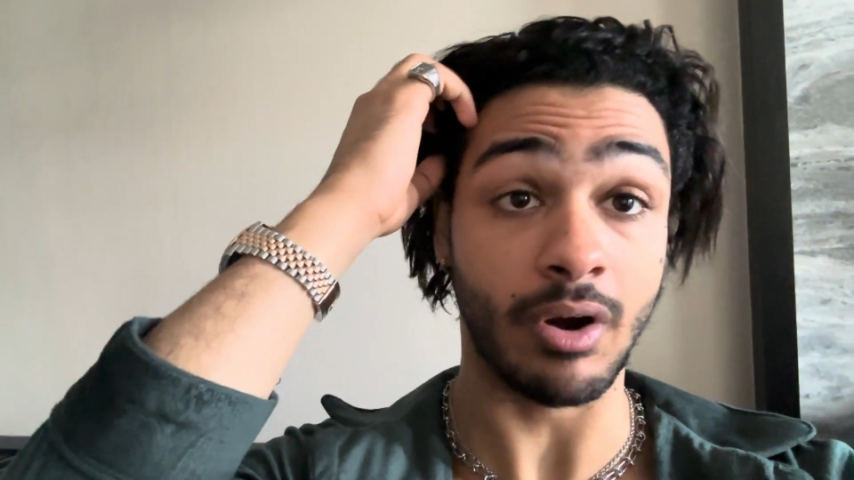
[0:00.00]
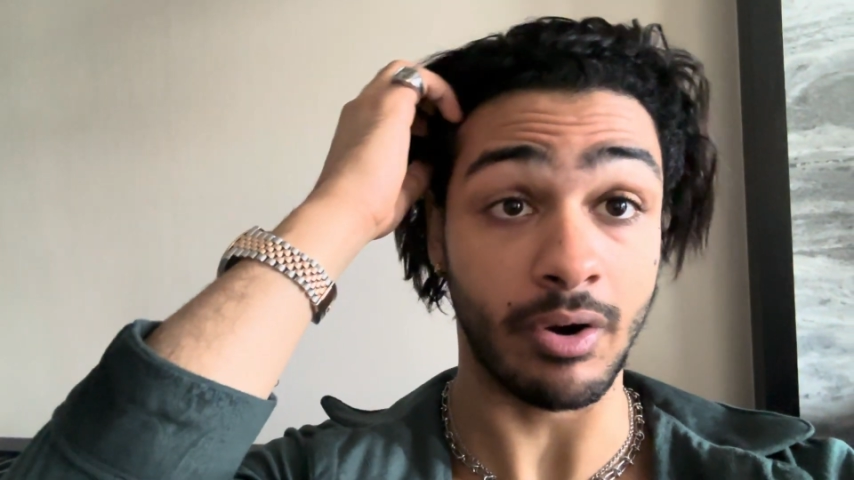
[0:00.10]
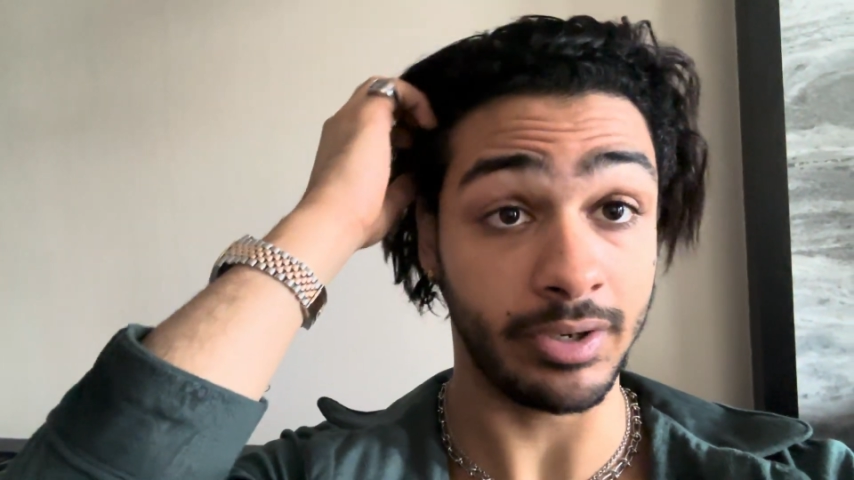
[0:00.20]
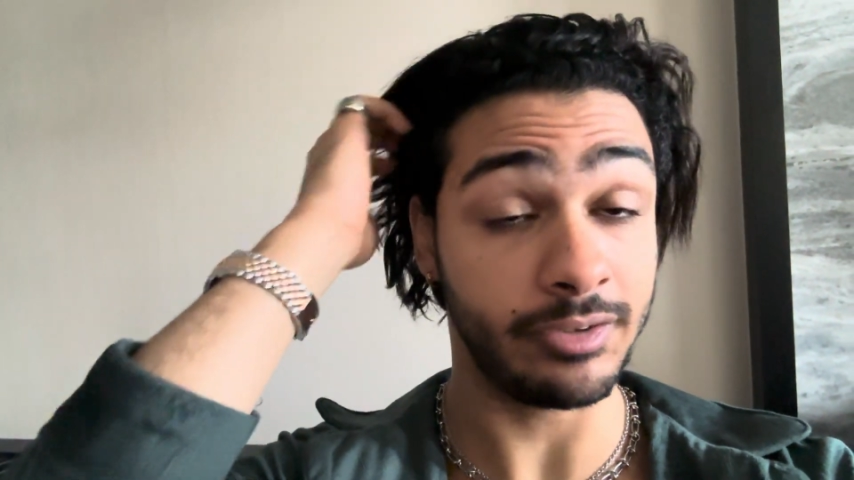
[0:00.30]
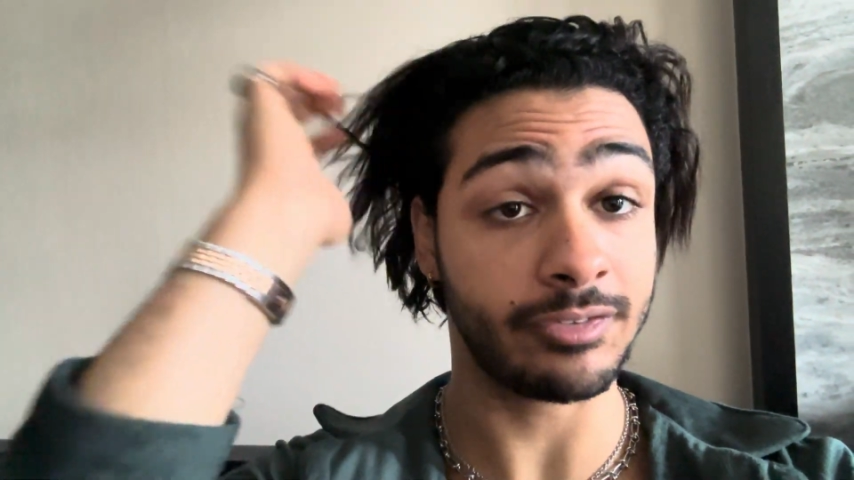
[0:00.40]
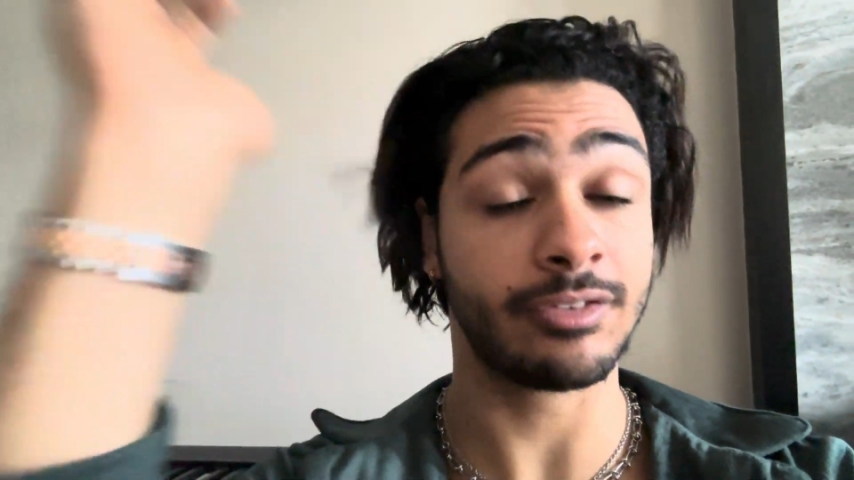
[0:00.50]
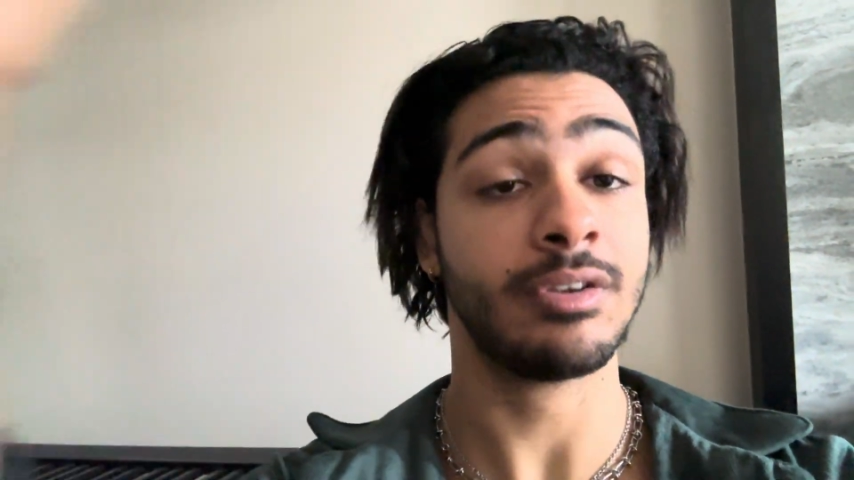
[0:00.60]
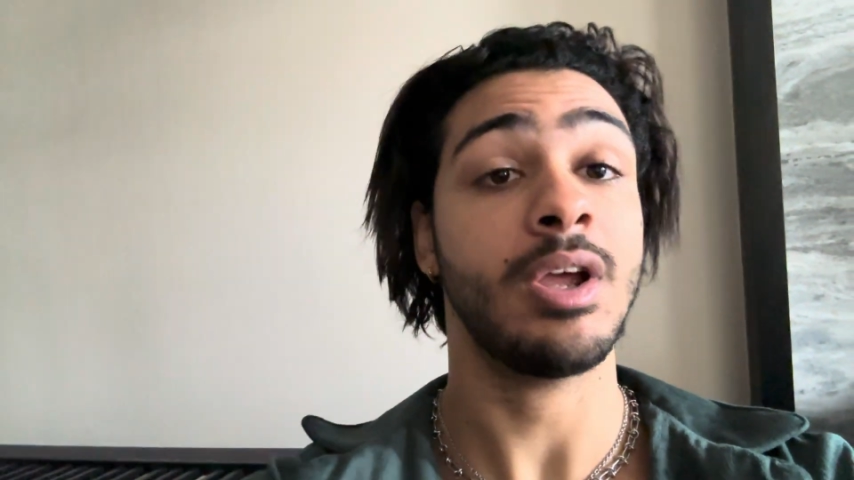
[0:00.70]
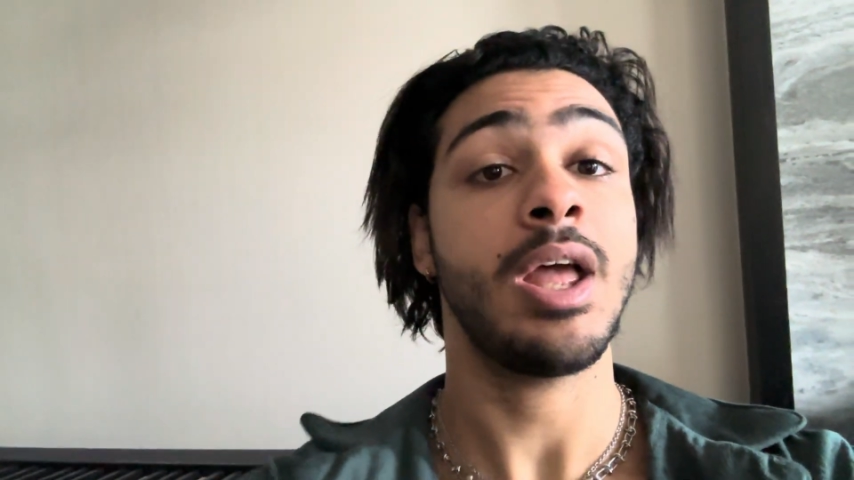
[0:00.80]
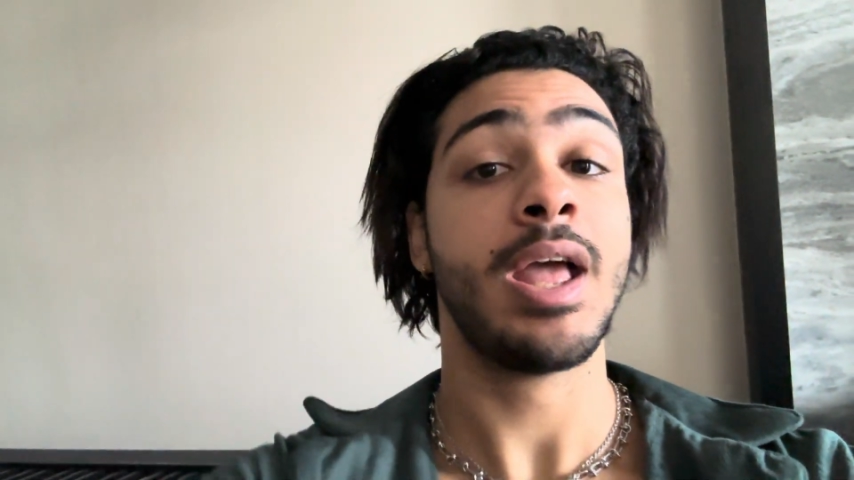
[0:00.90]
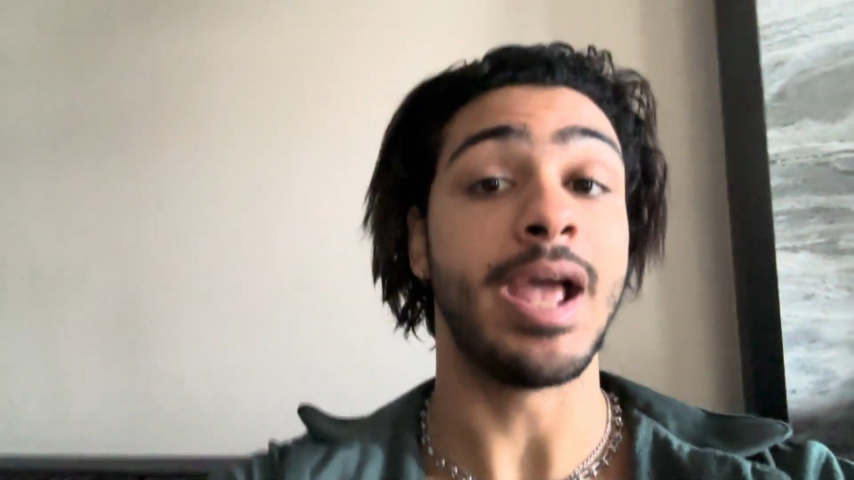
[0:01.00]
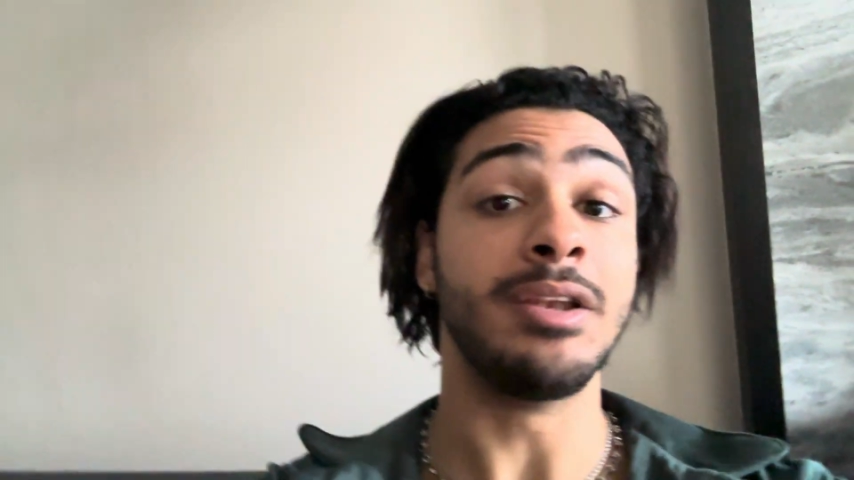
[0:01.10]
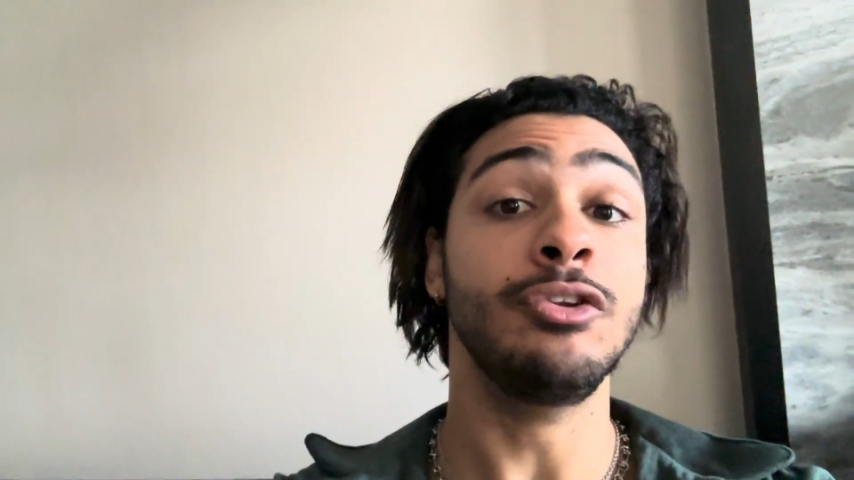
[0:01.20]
artists and